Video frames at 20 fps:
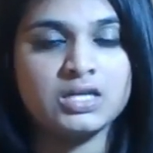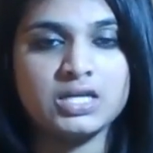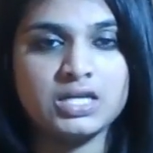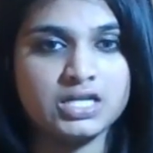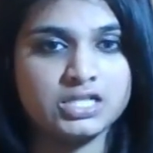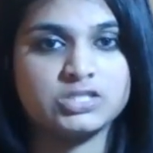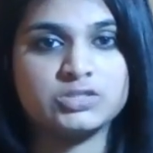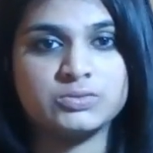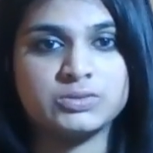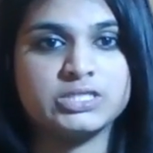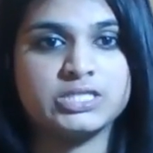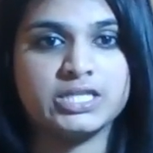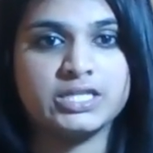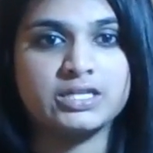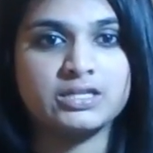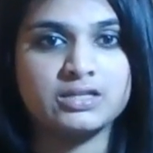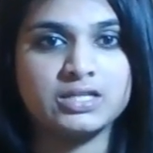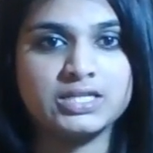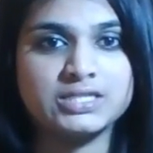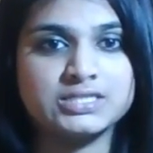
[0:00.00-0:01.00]
it's
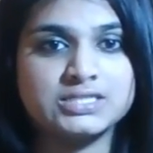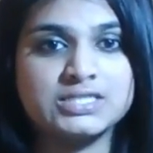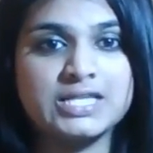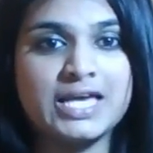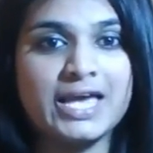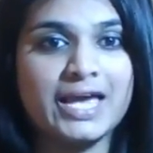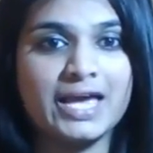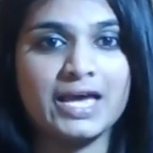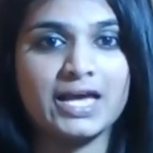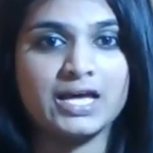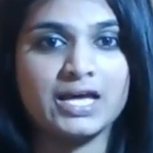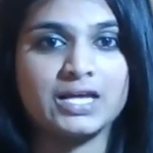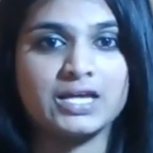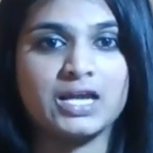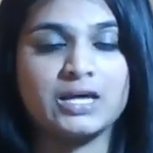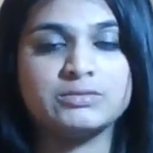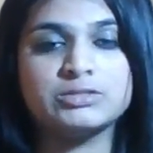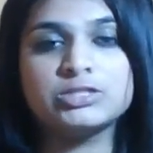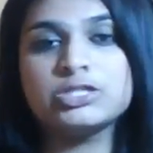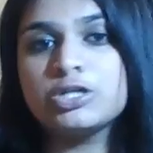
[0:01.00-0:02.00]
ridiculous, and
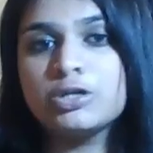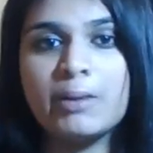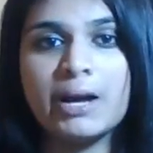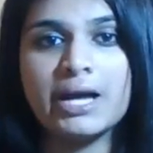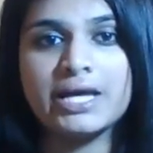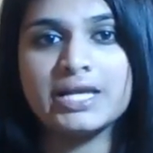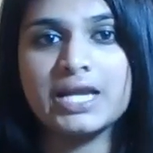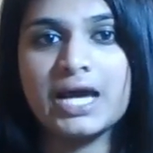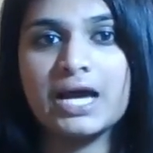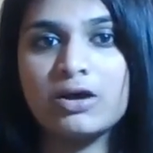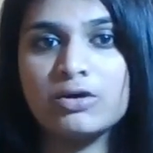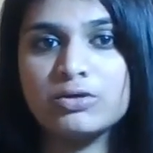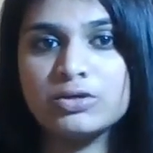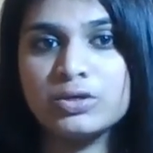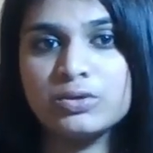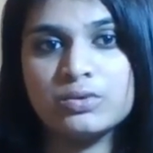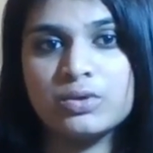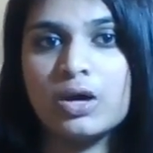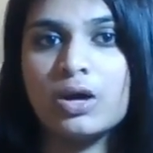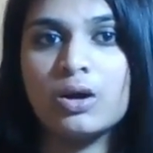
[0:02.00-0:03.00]
I'm sure by now
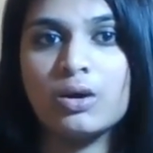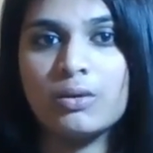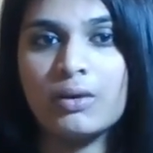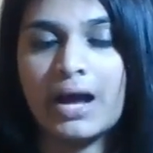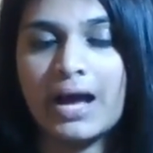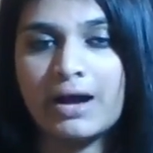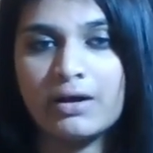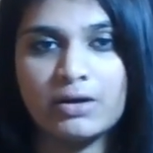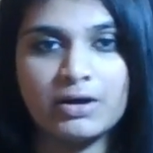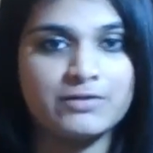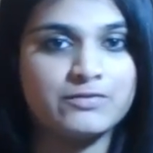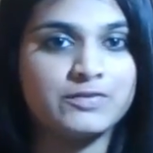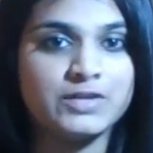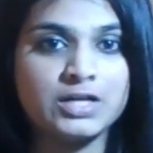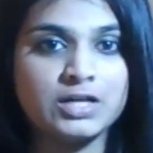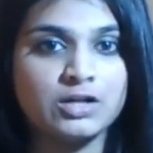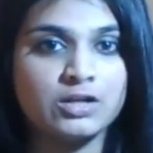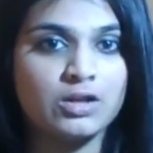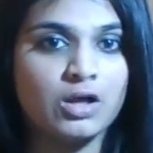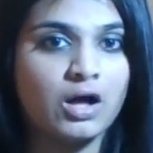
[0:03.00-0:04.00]
you know how I
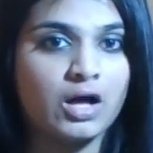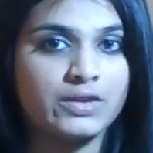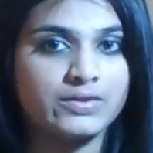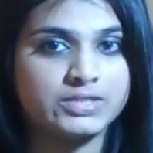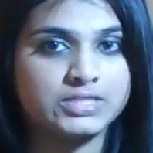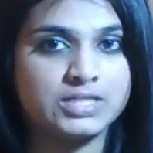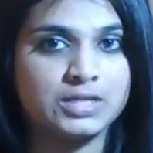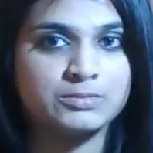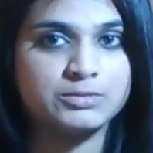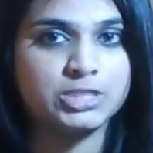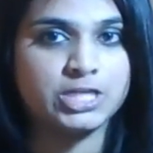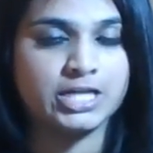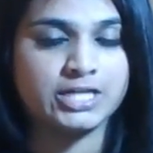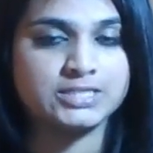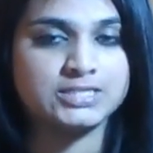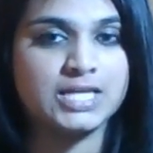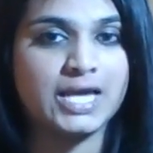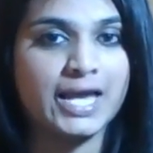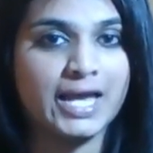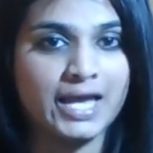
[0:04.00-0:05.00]
feel on the
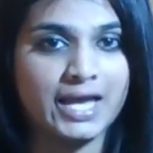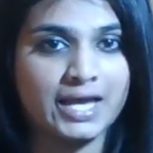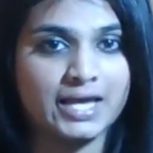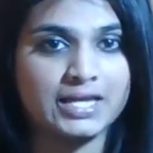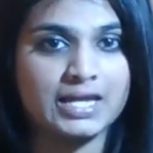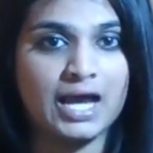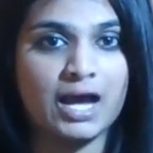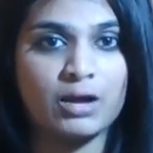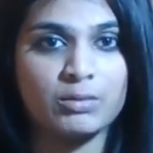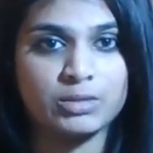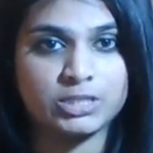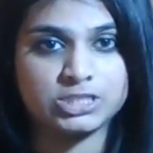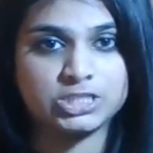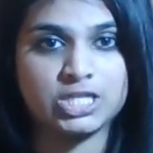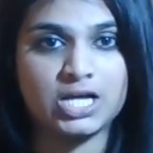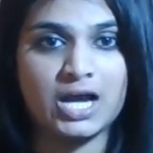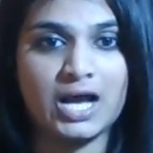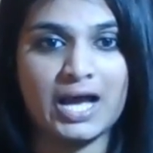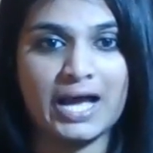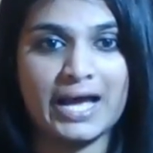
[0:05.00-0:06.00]
subject and how much
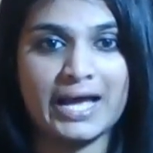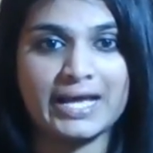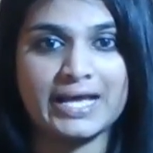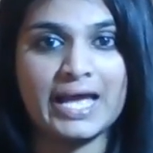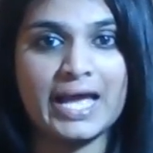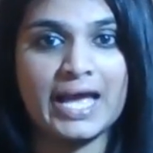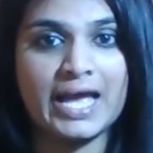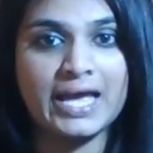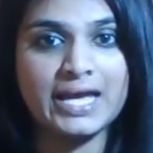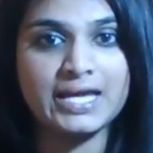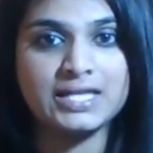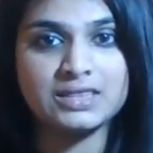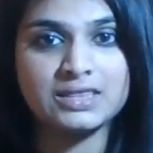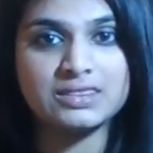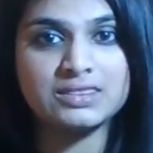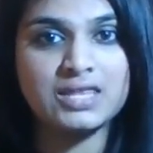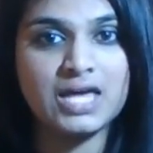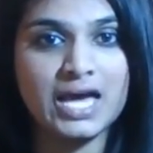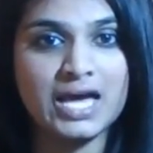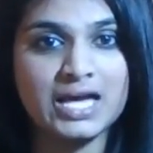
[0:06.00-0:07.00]
I hate
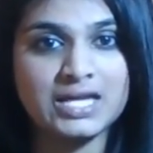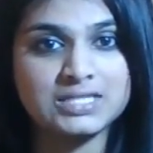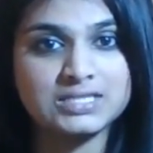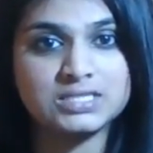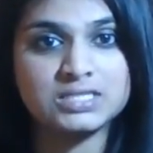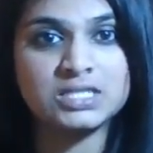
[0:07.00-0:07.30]
that.